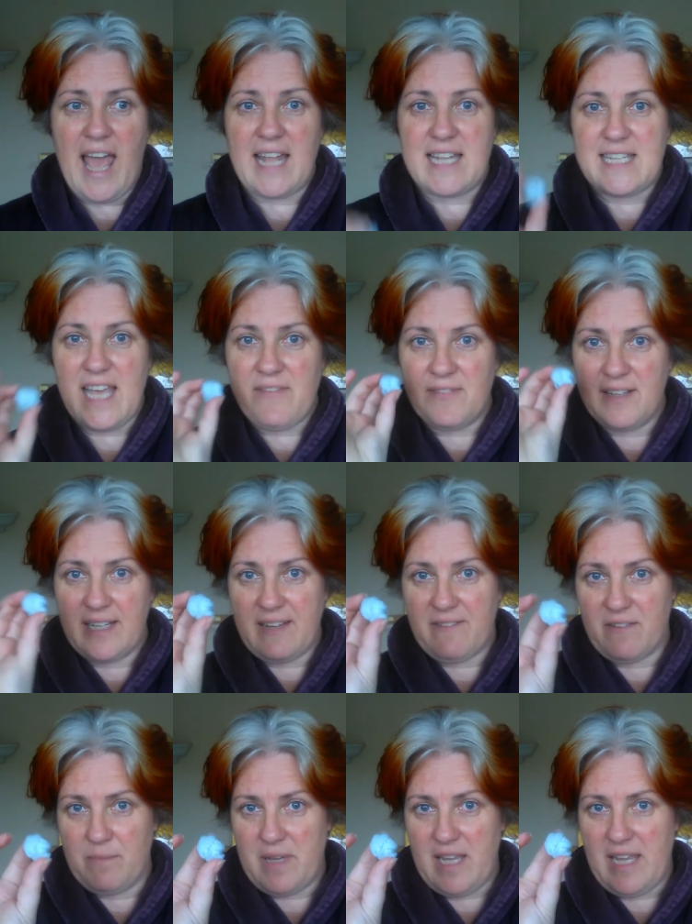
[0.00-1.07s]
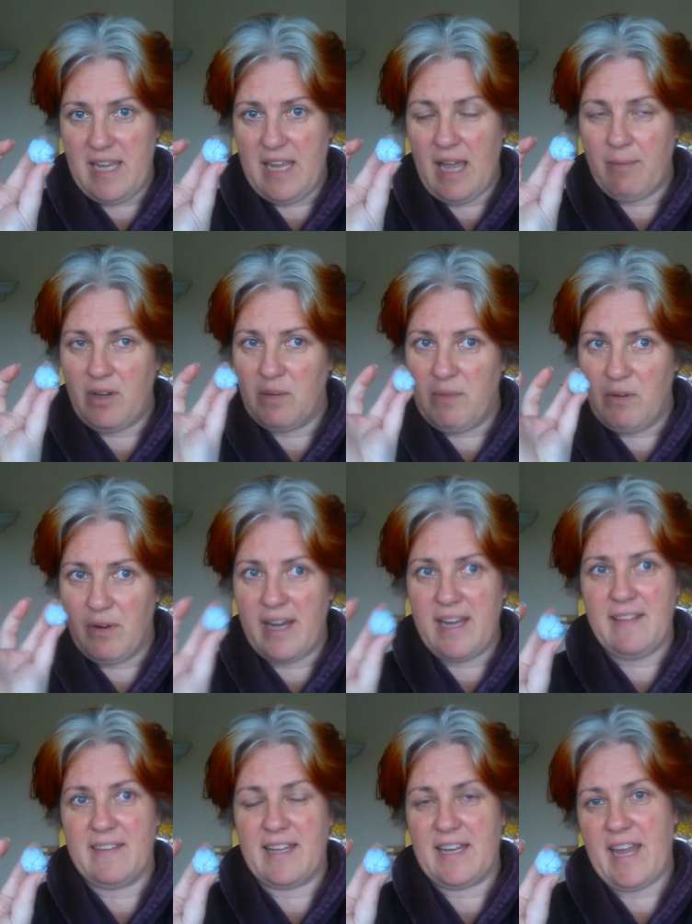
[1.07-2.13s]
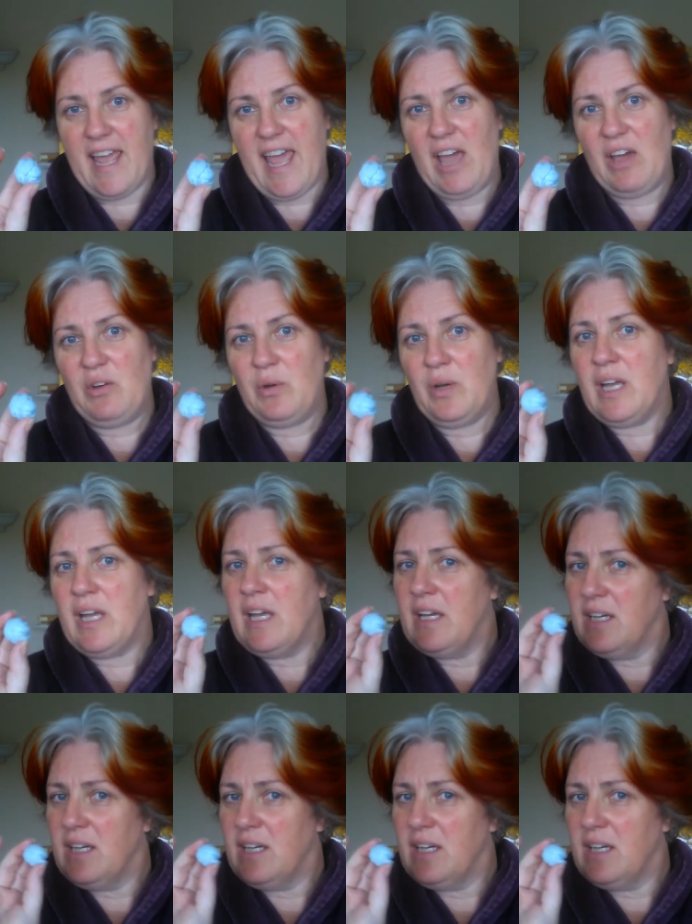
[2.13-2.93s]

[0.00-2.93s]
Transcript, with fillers: And definitely for me, I'm going to be writing that now